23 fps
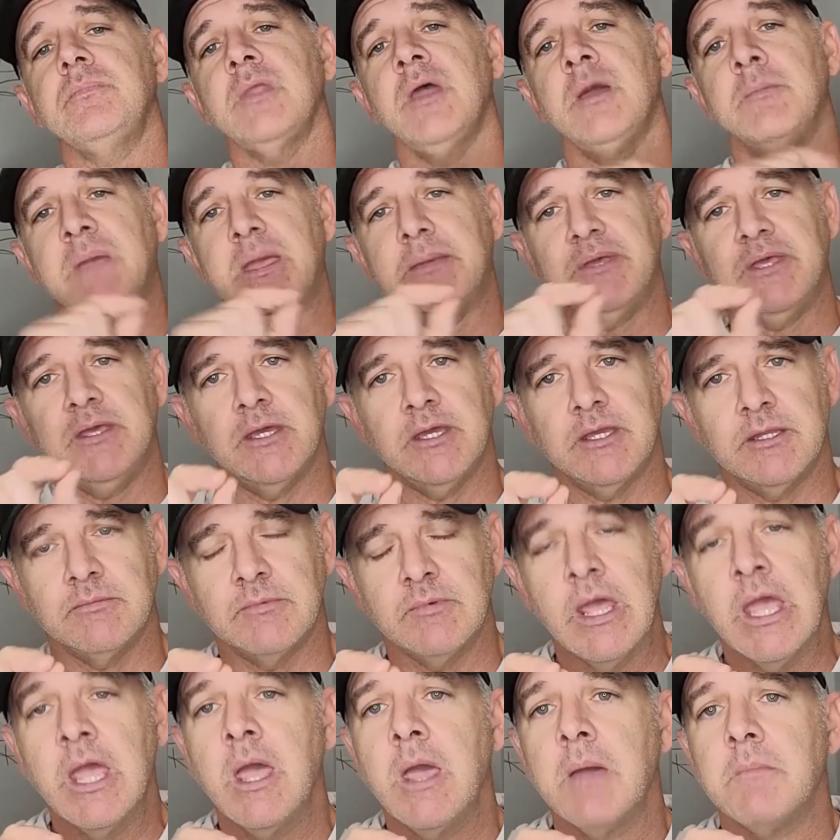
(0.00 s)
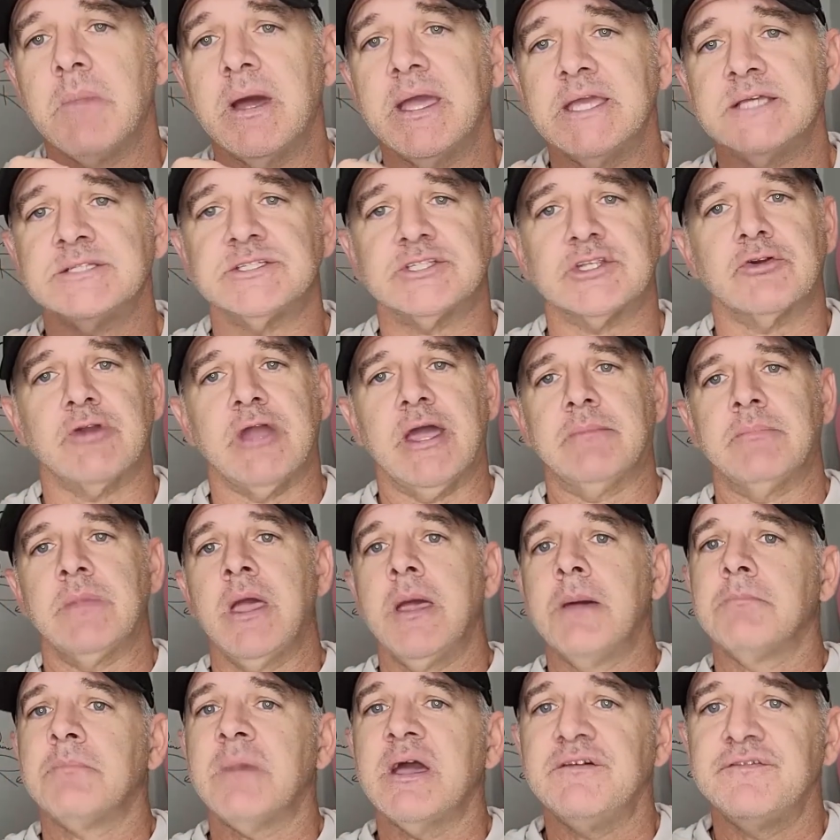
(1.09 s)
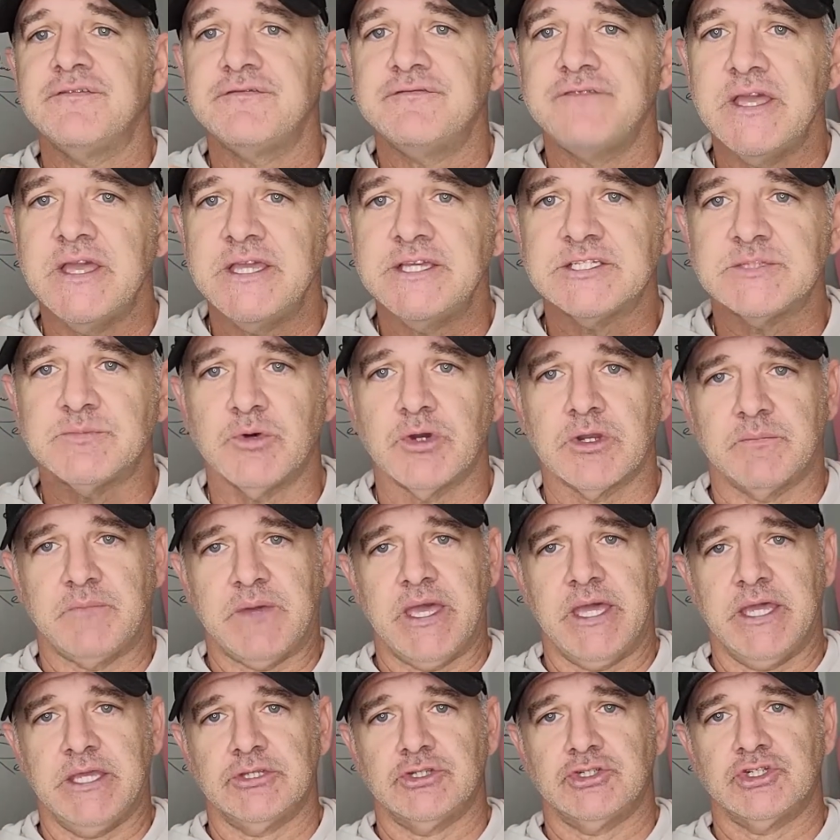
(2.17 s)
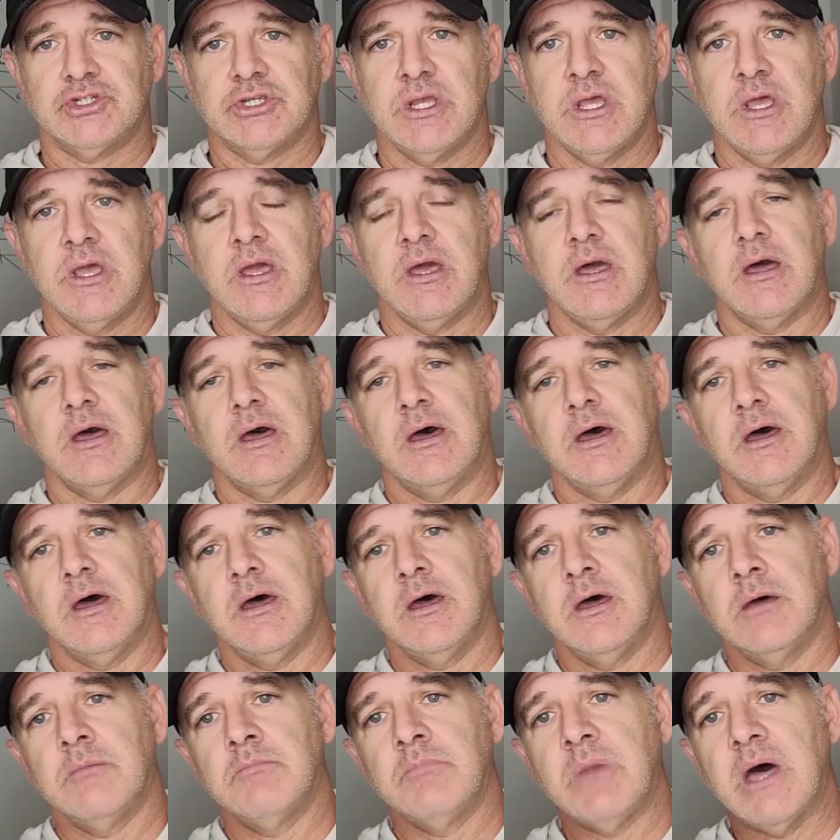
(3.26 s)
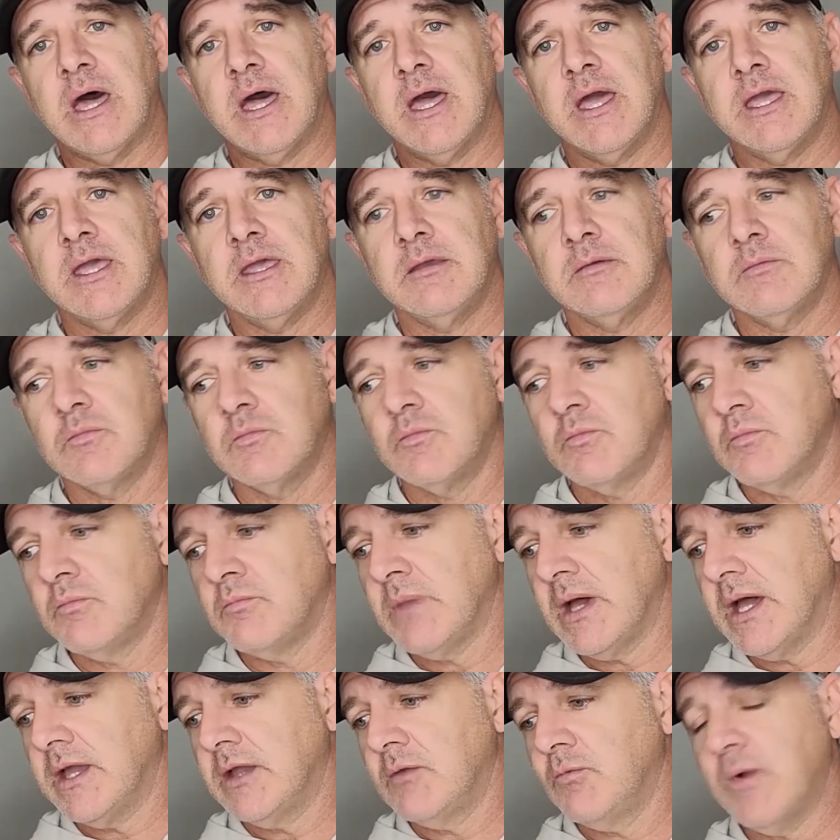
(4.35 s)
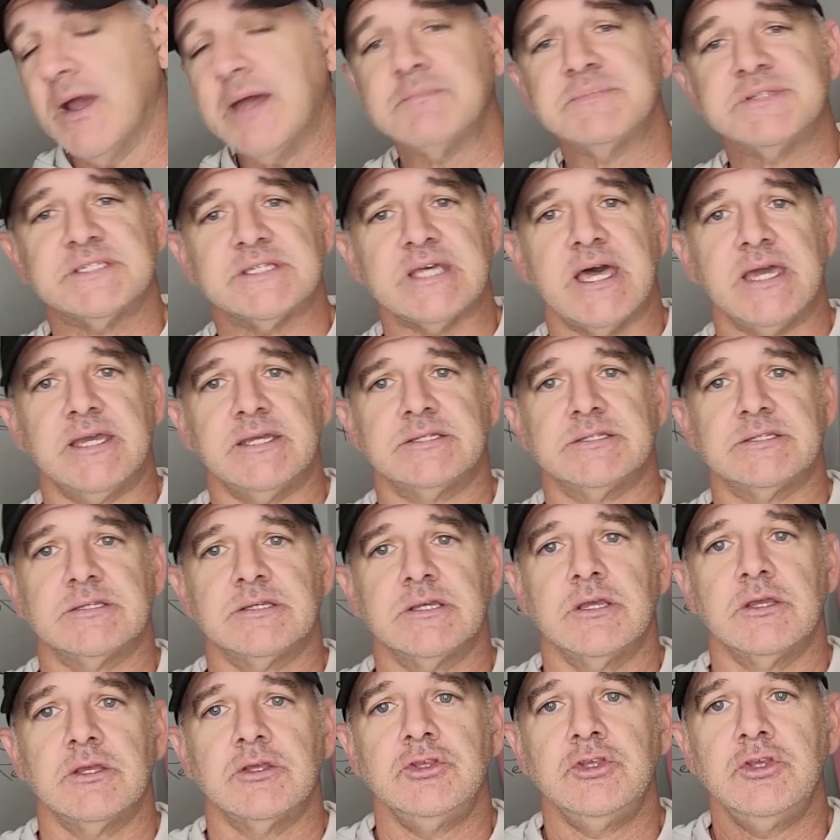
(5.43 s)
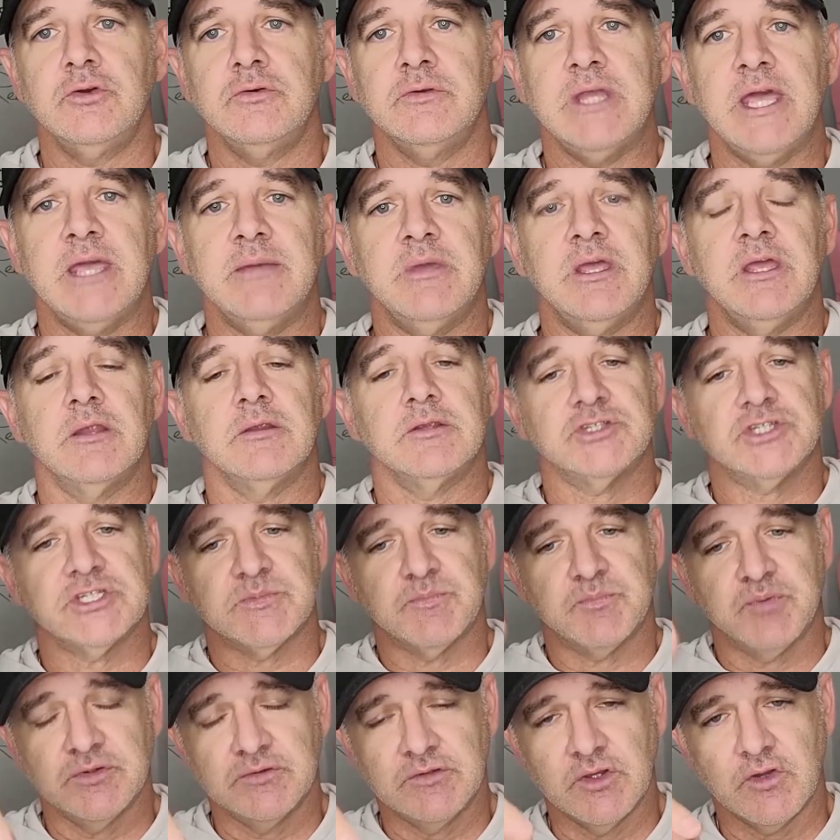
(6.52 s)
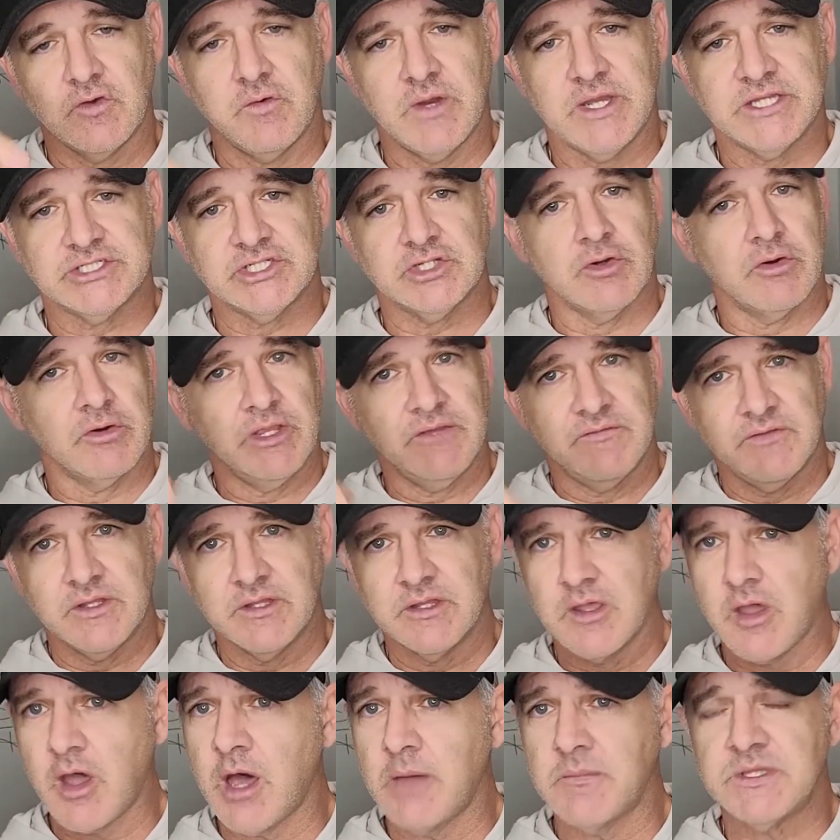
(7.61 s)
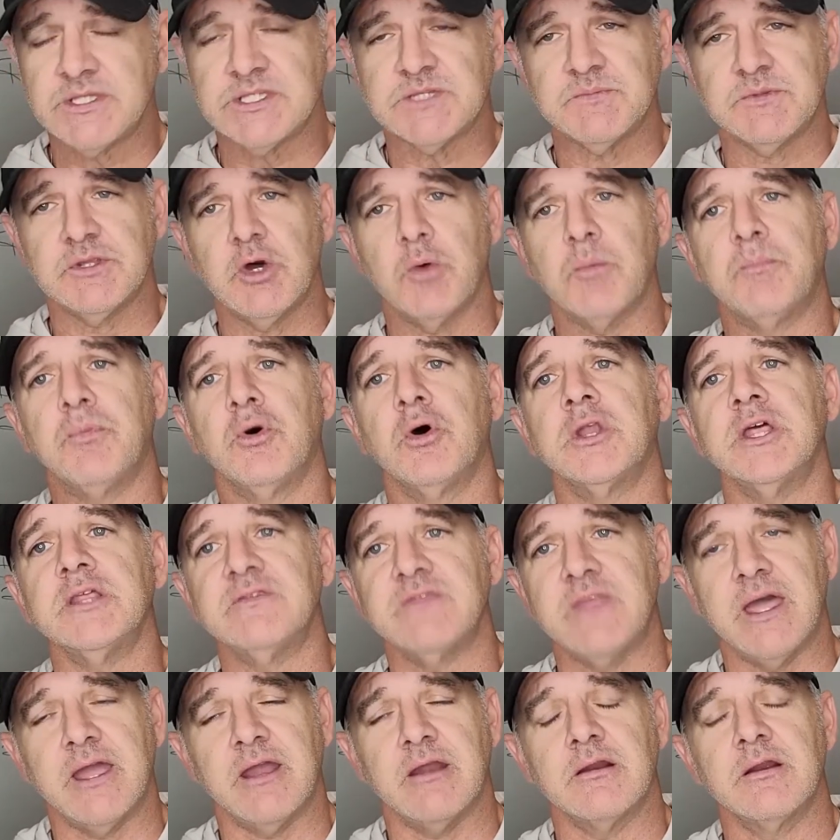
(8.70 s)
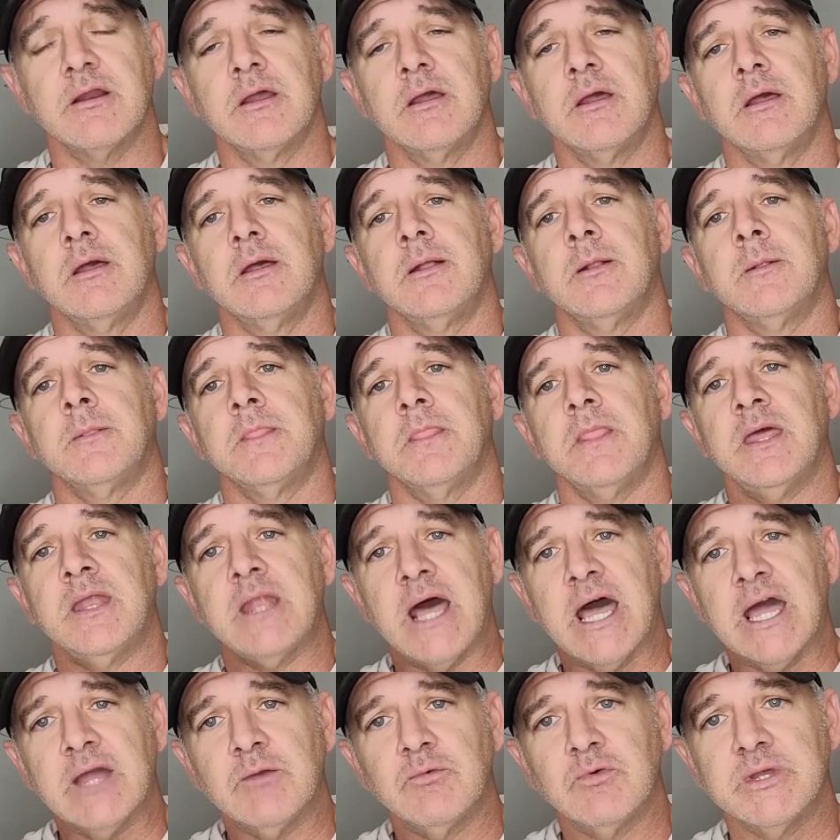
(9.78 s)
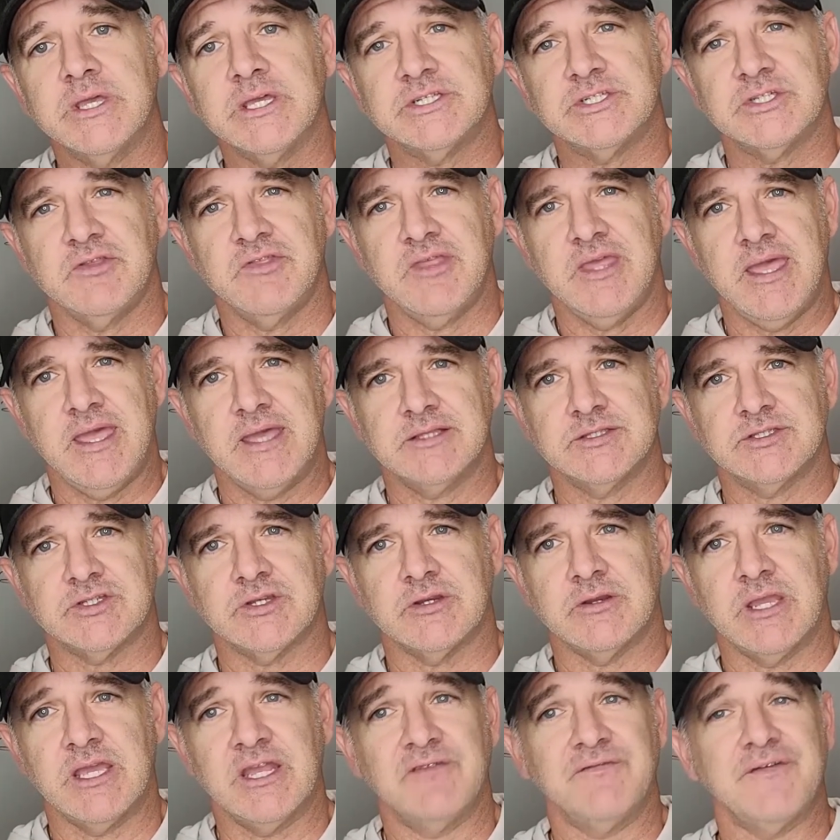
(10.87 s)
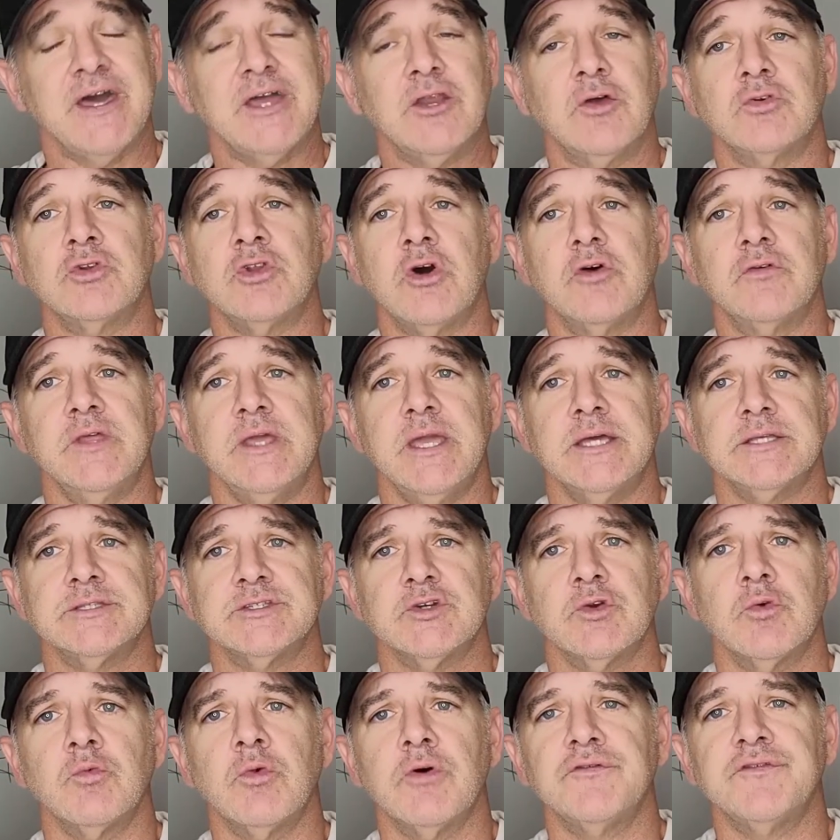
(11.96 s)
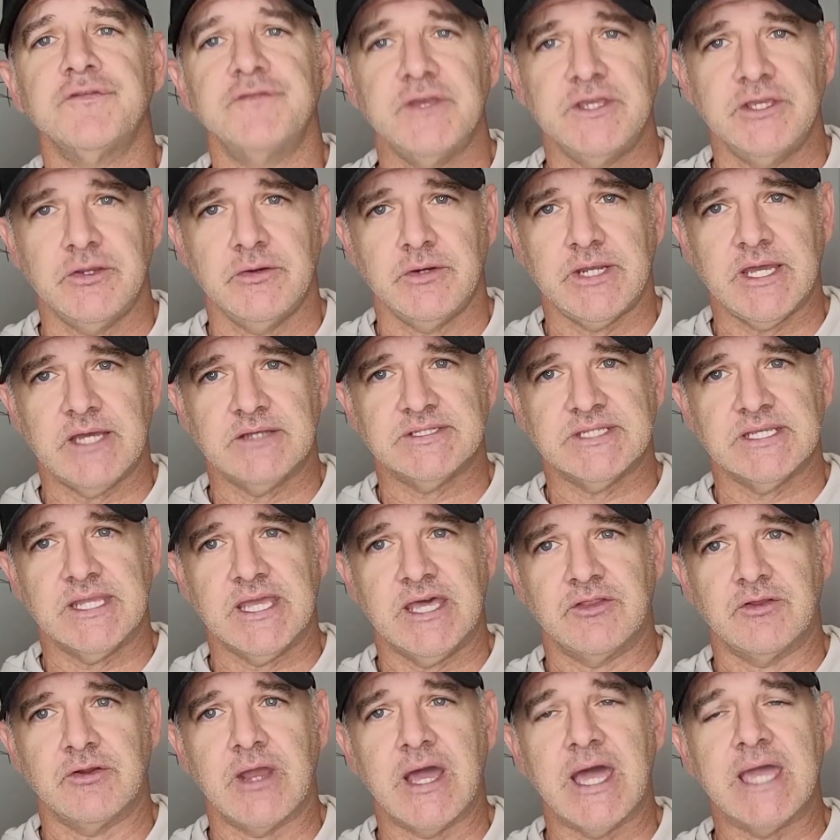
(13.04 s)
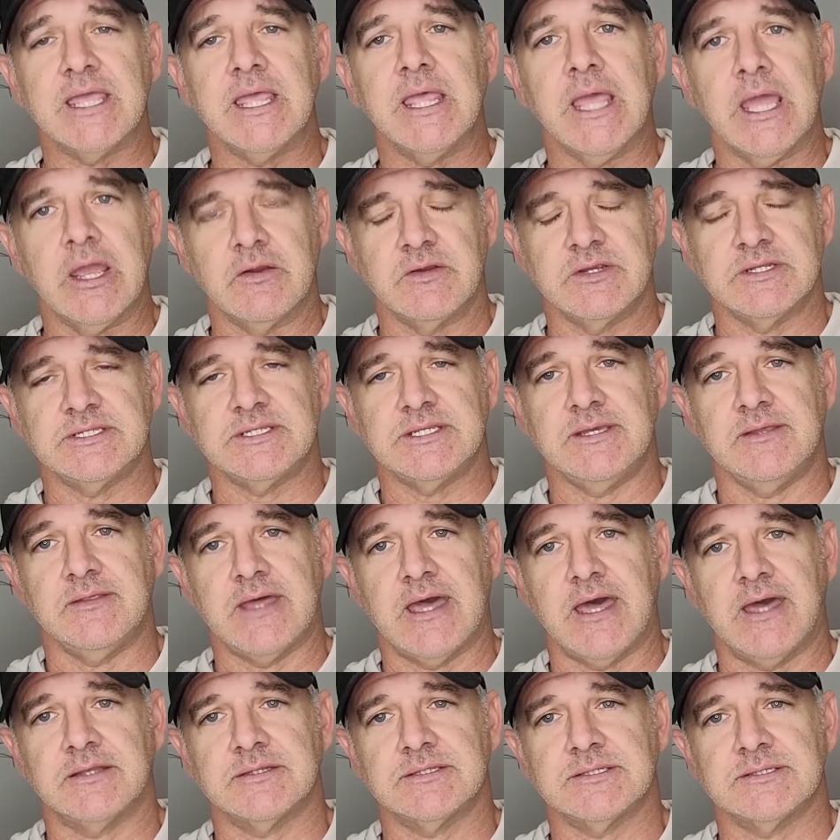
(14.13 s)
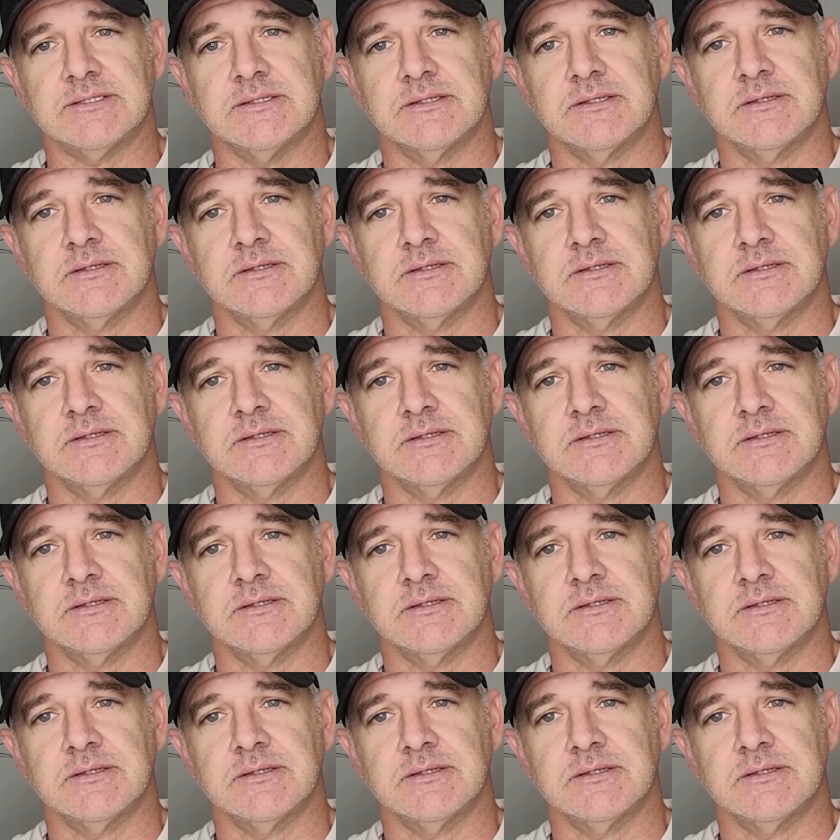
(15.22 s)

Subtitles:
Maybe in my Instagram, my Facebook page, my website, you name it, just put the question, or even in the comments below, put it there, and I will get you the answer. And if I don't know the answer, we'll figure it out together. I guarantee that.